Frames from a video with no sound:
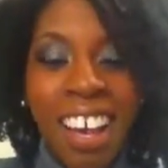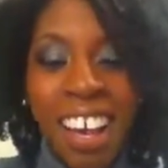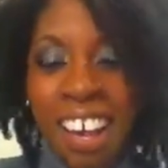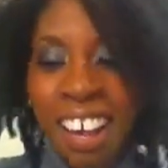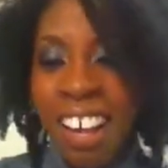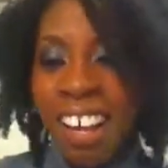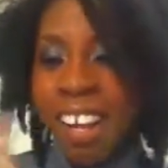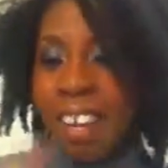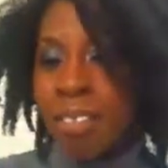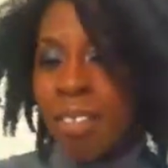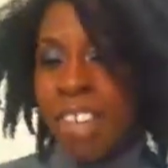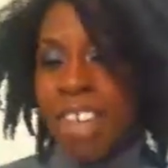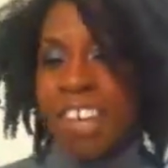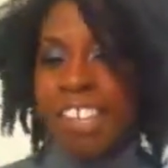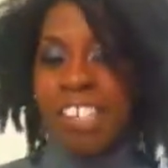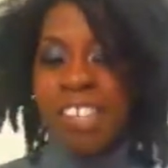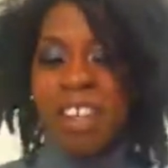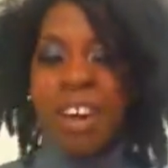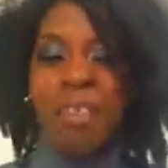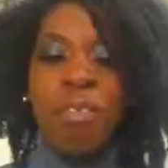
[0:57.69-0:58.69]

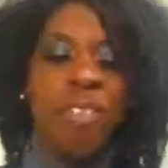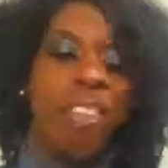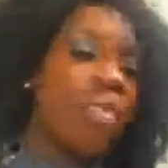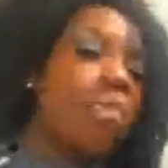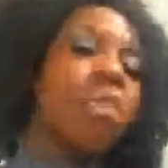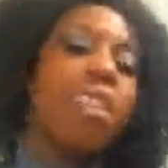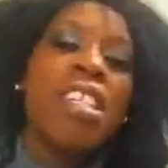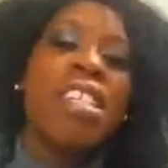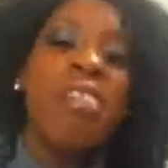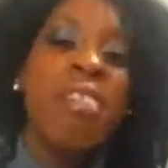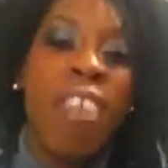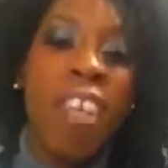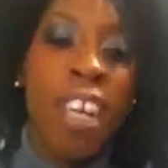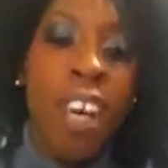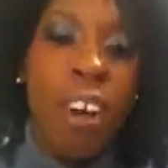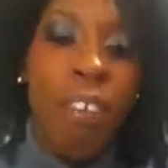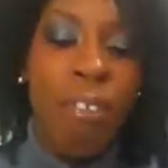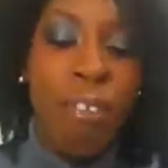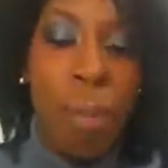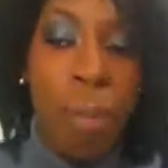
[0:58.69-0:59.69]
Yeah, so I'm filming this
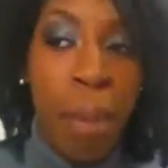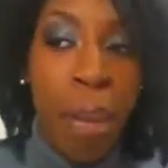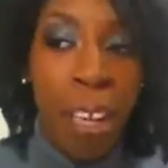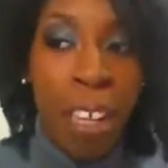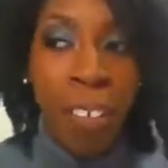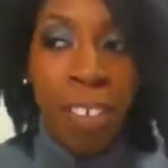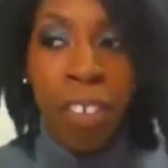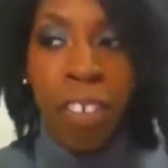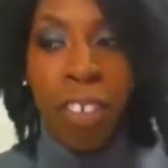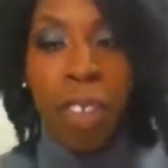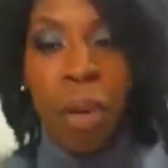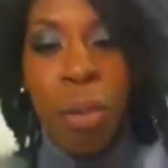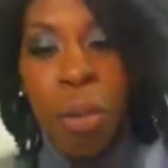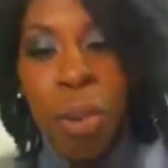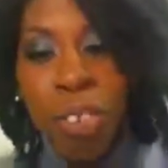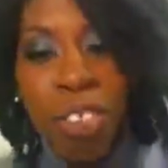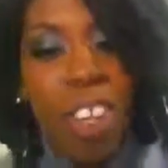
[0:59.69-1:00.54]
video from my living room.